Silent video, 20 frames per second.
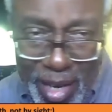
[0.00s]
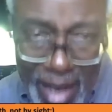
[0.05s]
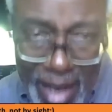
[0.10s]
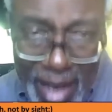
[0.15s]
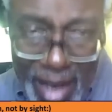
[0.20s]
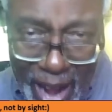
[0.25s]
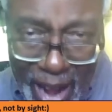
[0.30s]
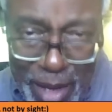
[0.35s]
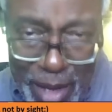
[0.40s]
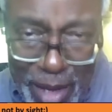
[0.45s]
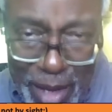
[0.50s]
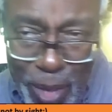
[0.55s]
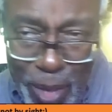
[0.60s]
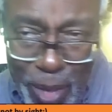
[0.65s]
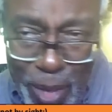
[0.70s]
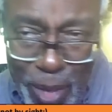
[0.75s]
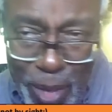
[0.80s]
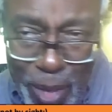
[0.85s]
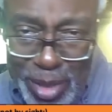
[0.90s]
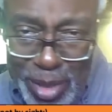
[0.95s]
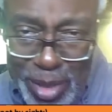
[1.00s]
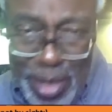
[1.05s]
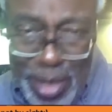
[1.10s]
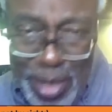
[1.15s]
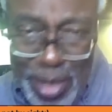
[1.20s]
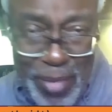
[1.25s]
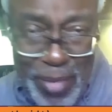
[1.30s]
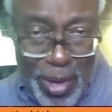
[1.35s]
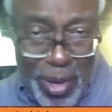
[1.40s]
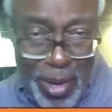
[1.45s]
how you going to minister if
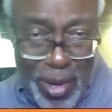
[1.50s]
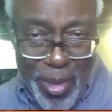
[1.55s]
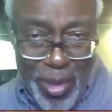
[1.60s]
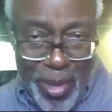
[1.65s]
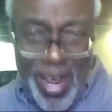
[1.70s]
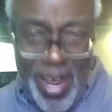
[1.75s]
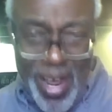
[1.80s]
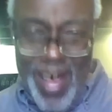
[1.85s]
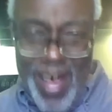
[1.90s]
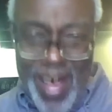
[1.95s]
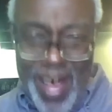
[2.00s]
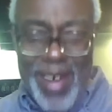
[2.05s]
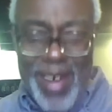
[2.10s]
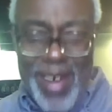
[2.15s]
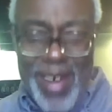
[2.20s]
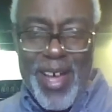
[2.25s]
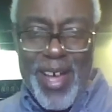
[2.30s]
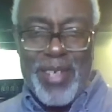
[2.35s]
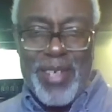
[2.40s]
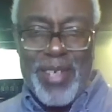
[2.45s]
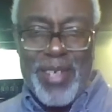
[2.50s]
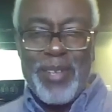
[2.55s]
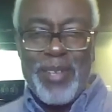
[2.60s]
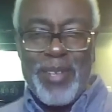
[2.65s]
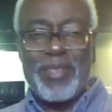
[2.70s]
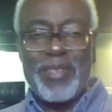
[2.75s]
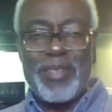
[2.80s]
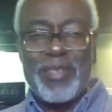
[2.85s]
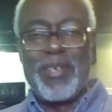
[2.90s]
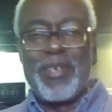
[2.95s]
you don't? How you going to
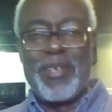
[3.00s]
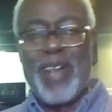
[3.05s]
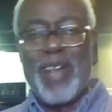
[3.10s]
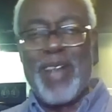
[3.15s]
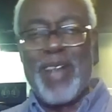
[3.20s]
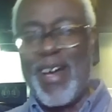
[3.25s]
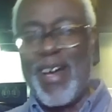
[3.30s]
serve God?